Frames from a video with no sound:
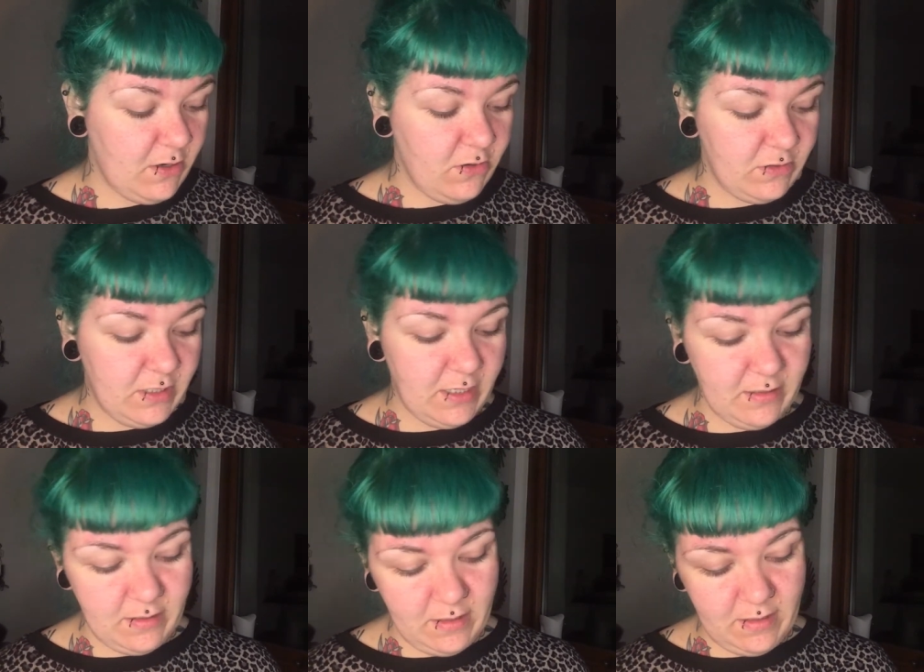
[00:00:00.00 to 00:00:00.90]

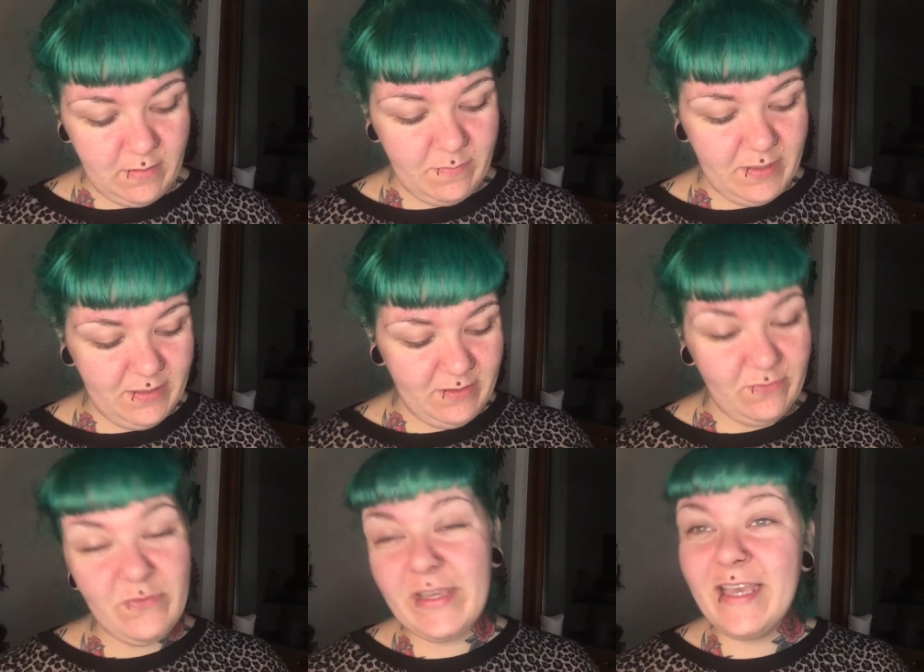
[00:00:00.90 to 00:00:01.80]
content, then please
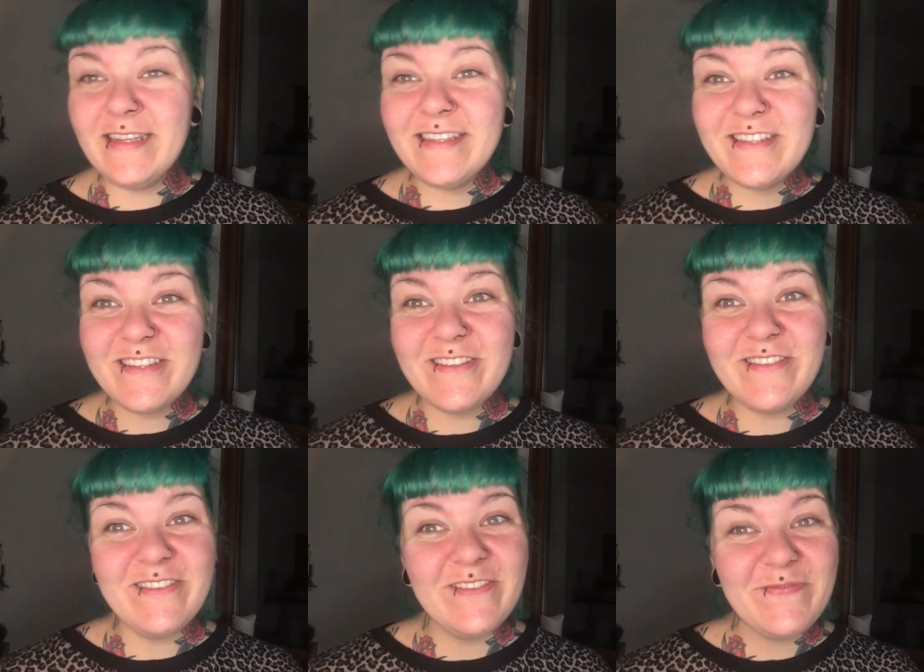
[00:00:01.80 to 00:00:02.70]
don't forget
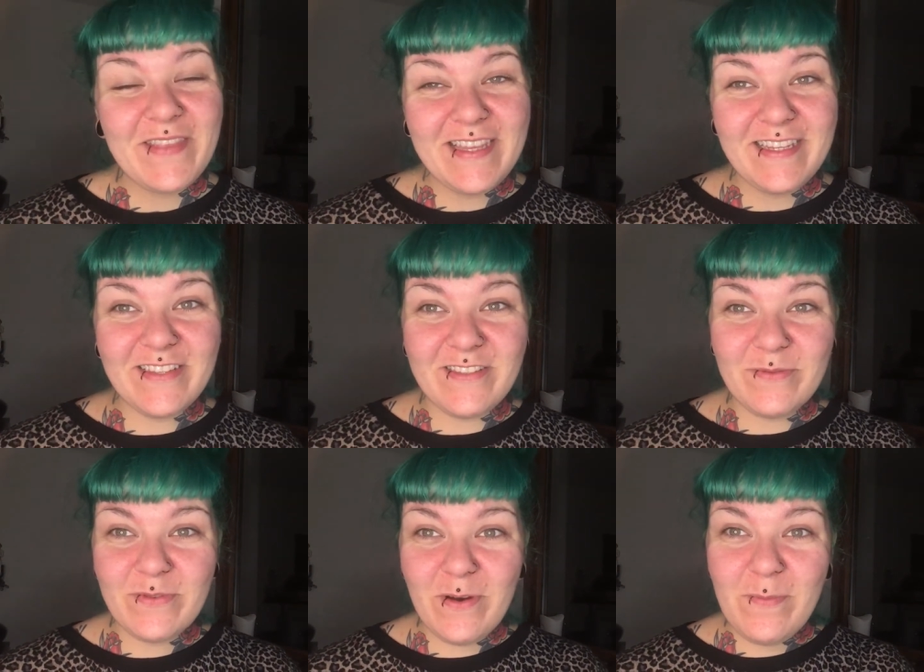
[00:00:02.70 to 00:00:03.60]
to hit that
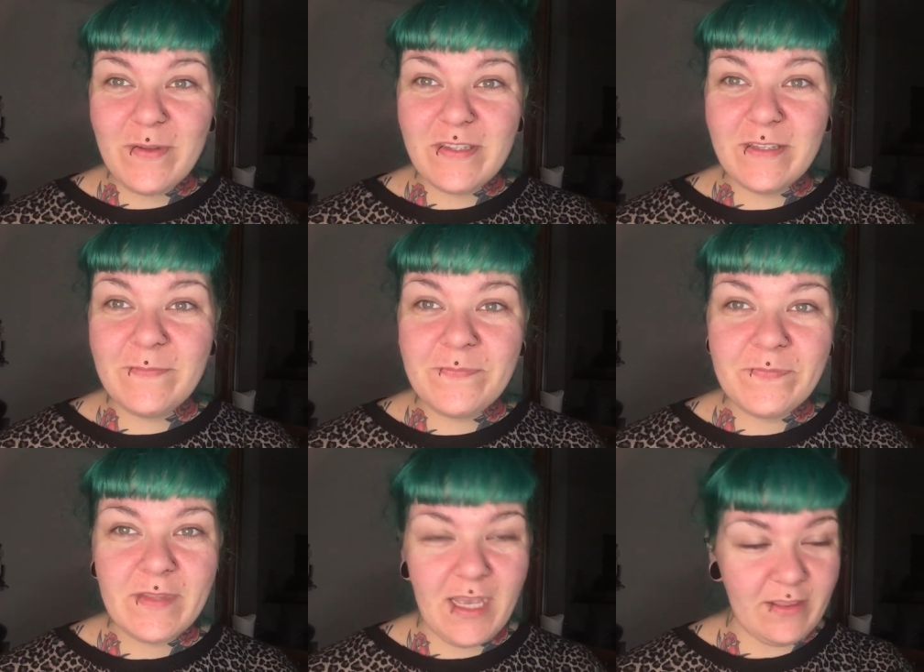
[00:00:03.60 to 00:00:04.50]
subscribe button
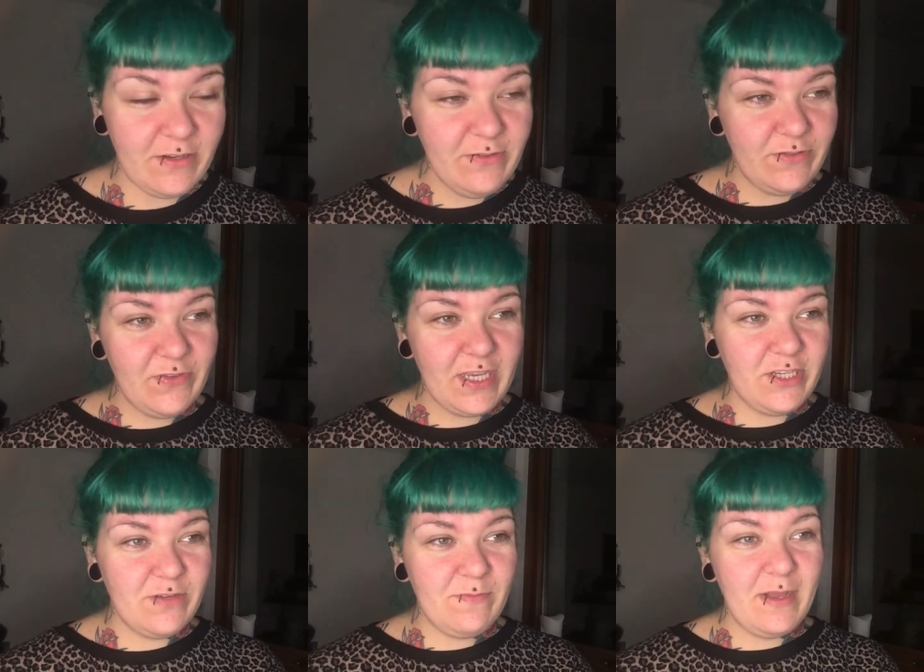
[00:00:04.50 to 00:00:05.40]
and the
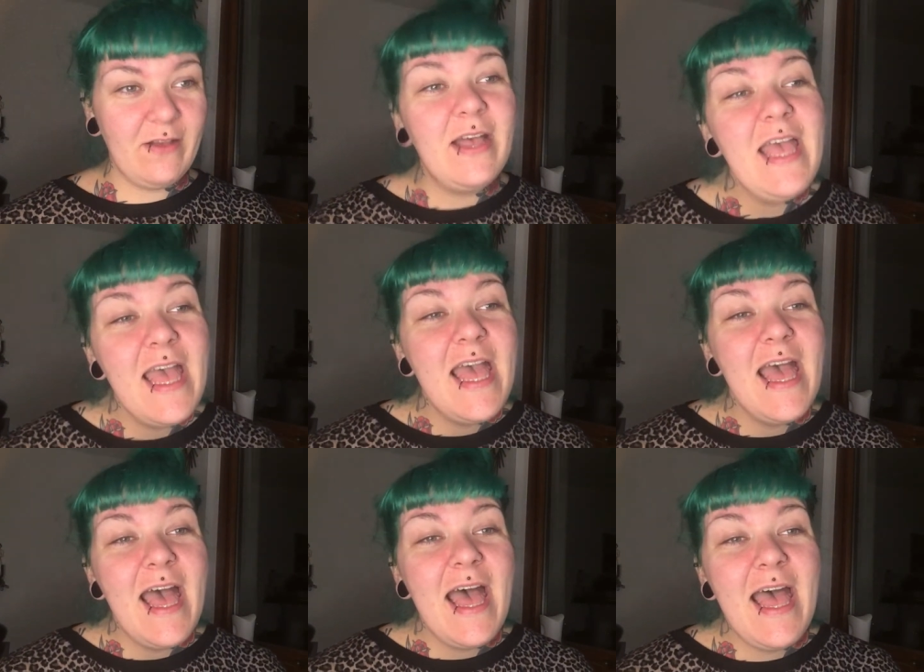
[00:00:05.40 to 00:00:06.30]
notification bell.
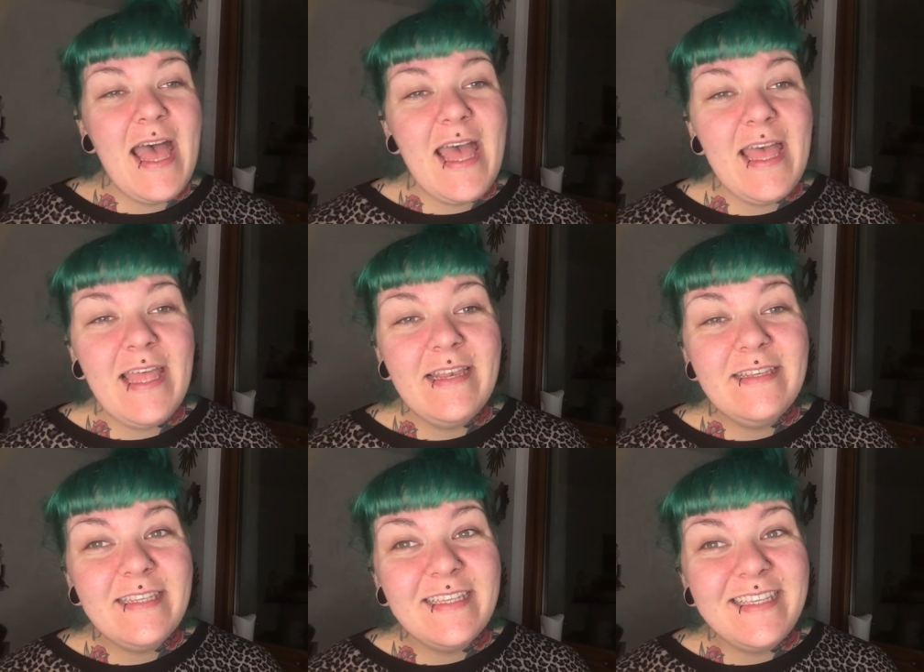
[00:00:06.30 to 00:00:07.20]

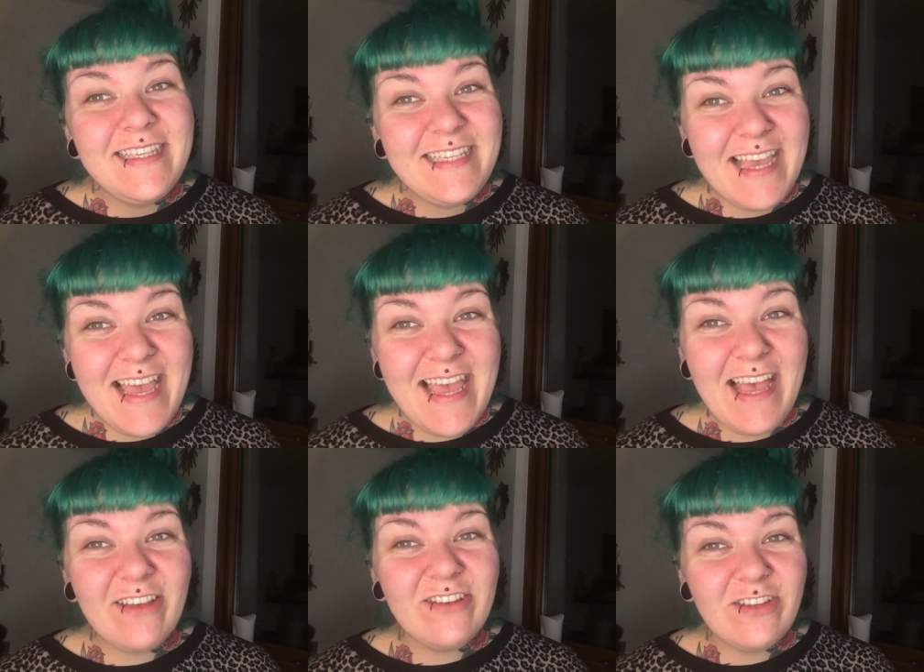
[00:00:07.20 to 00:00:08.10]
And
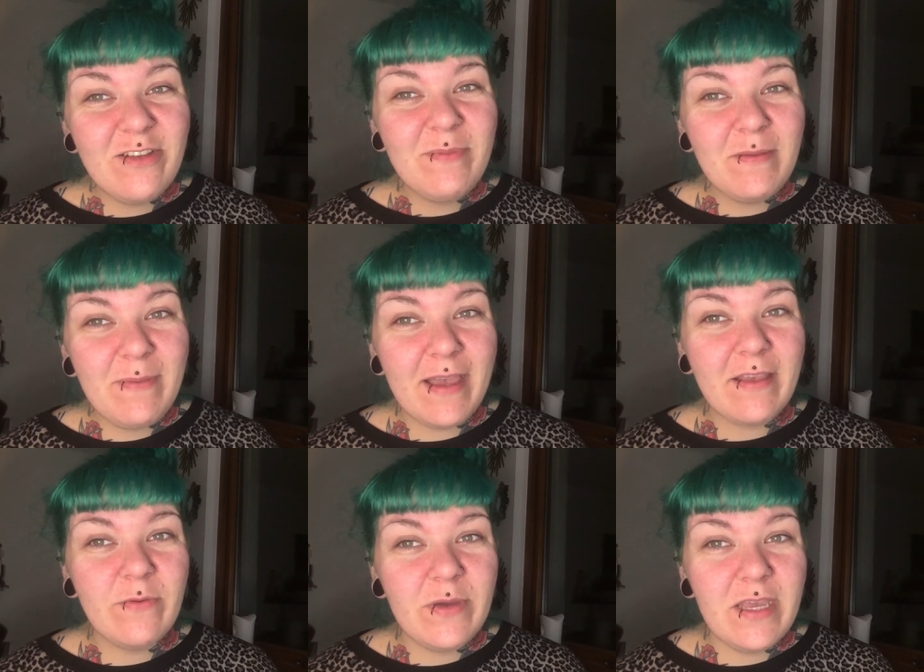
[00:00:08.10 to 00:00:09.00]
yeah, I shall be
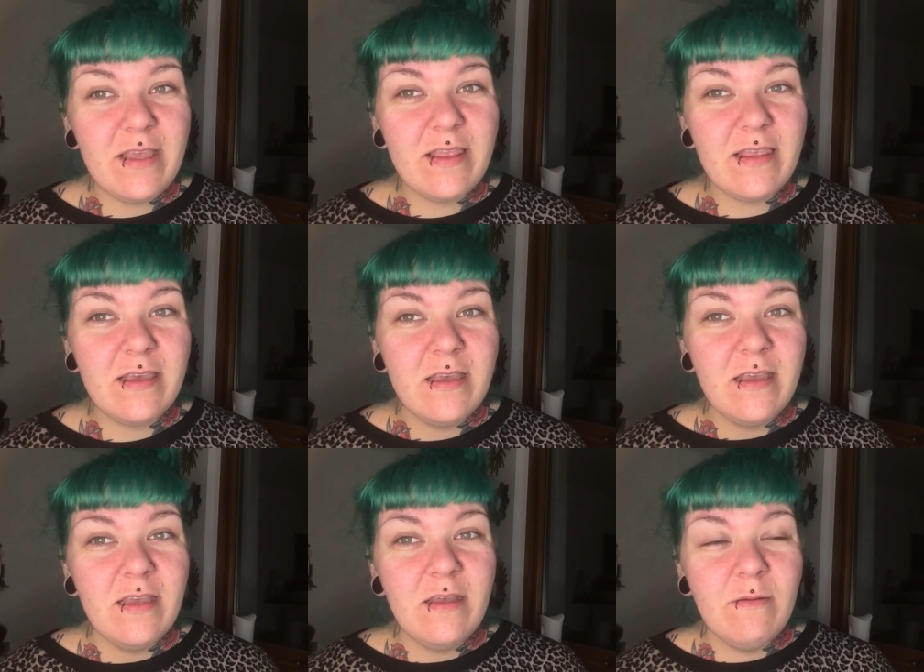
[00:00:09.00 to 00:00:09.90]
back with
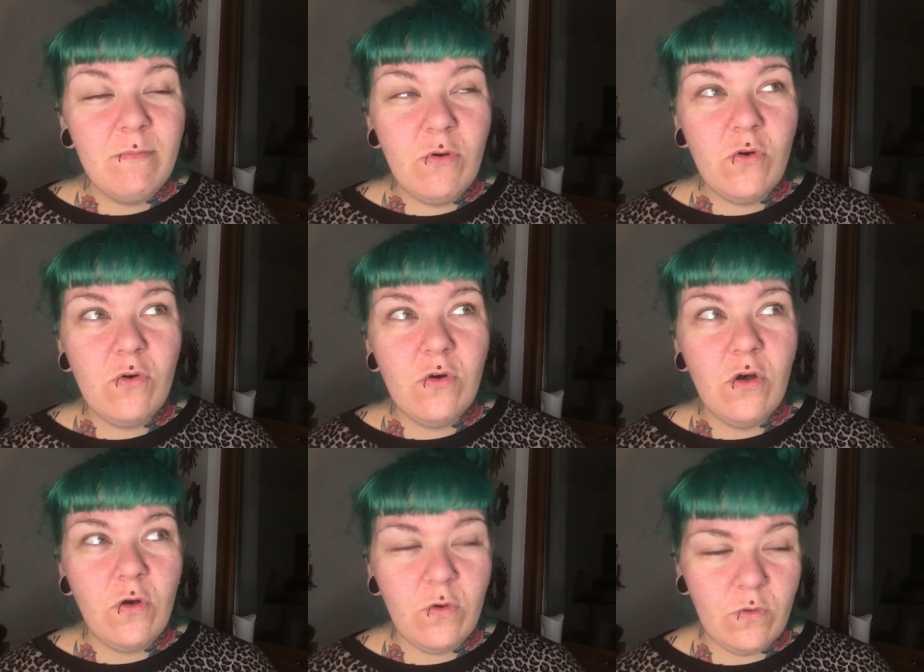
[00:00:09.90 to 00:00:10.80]
more
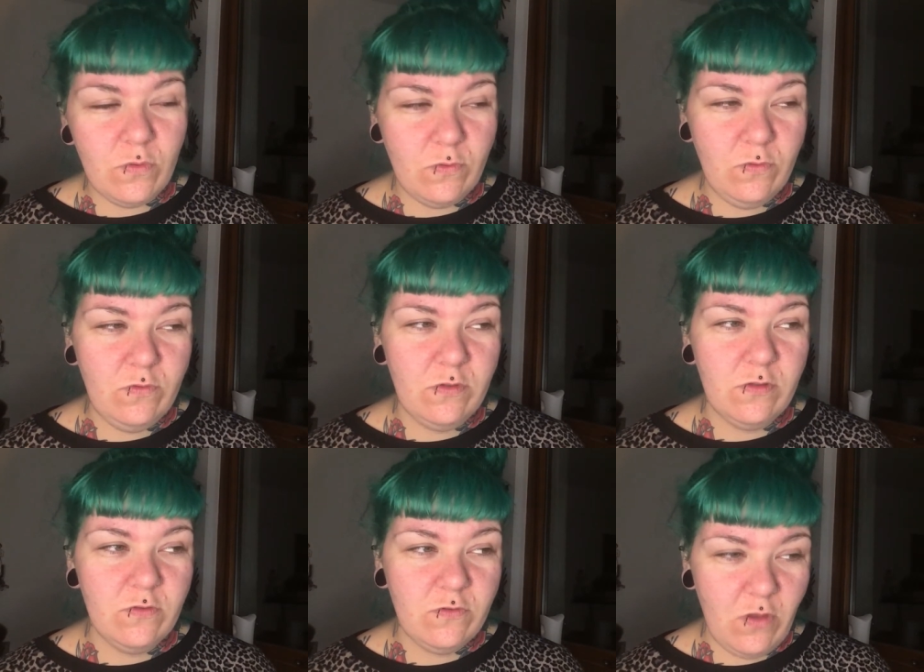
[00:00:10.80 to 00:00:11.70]
hauls
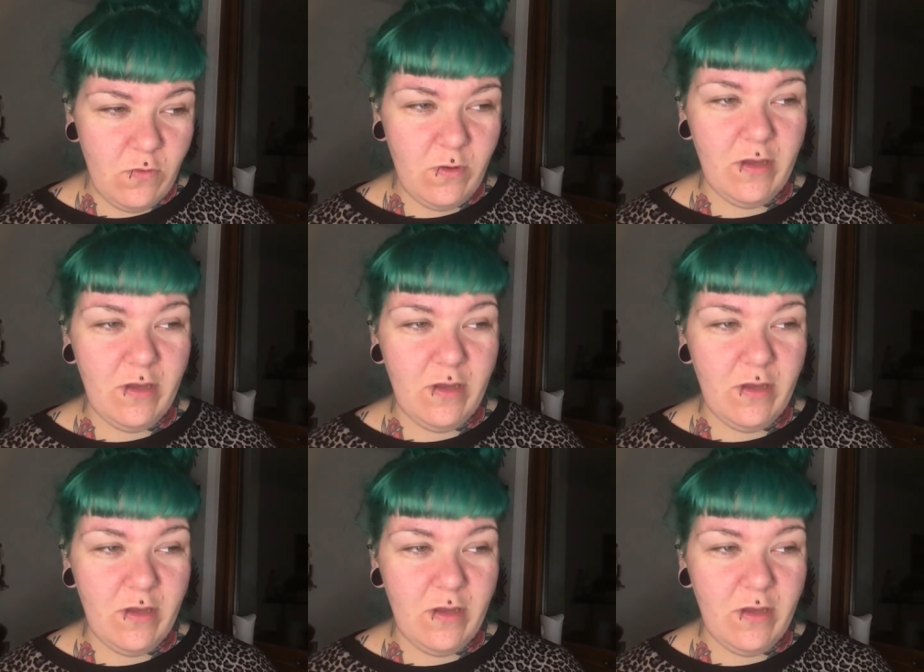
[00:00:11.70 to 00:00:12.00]
soon